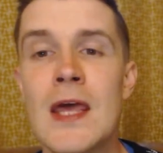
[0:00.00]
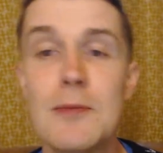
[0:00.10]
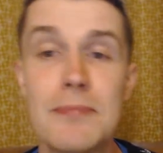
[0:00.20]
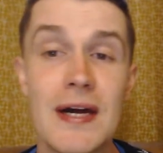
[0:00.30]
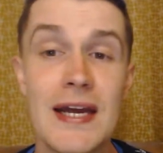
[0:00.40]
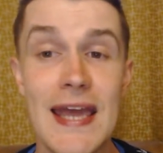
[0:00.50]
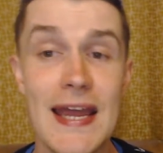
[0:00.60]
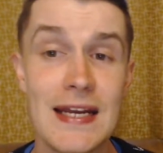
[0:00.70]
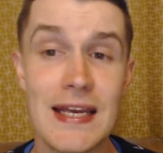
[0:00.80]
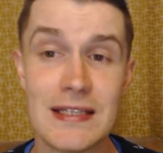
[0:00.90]
But
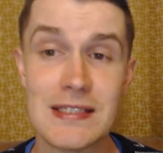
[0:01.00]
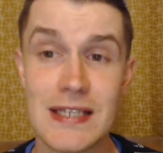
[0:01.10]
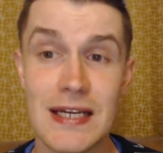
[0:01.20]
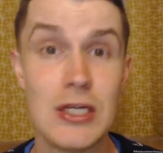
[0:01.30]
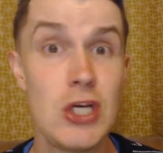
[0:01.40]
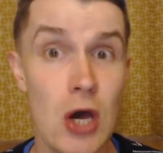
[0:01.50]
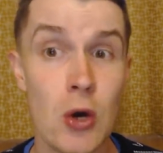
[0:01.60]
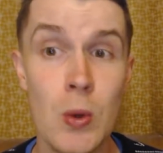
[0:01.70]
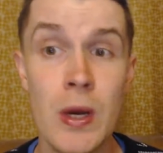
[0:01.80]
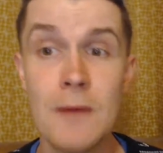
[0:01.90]
again, Gaal said,
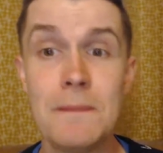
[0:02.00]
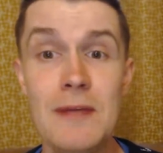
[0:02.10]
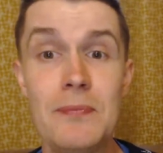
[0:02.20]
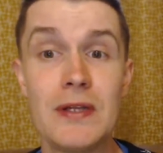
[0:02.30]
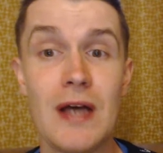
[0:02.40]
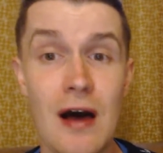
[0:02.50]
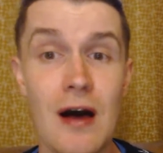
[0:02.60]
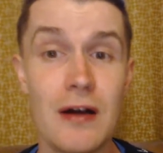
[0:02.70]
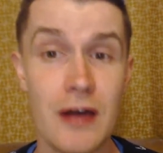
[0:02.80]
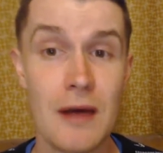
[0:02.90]
"No, people
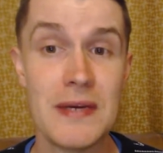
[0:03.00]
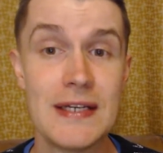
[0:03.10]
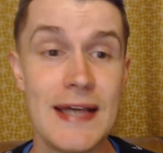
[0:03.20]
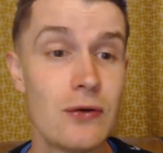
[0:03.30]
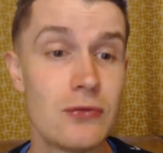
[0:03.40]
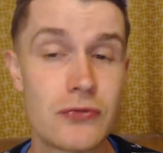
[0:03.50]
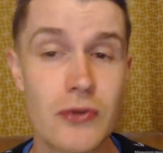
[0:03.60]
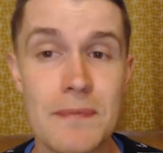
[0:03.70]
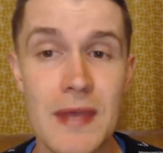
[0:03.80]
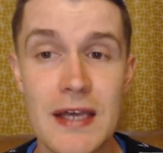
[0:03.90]
are coming down
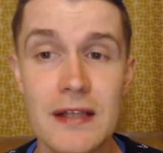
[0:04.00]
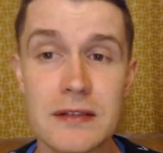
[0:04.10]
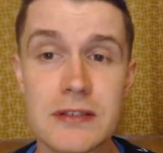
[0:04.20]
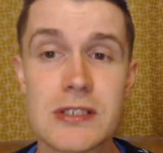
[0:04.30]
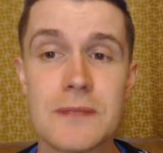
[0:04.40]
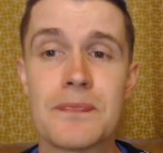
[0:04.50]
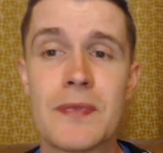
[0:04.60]
from the hills.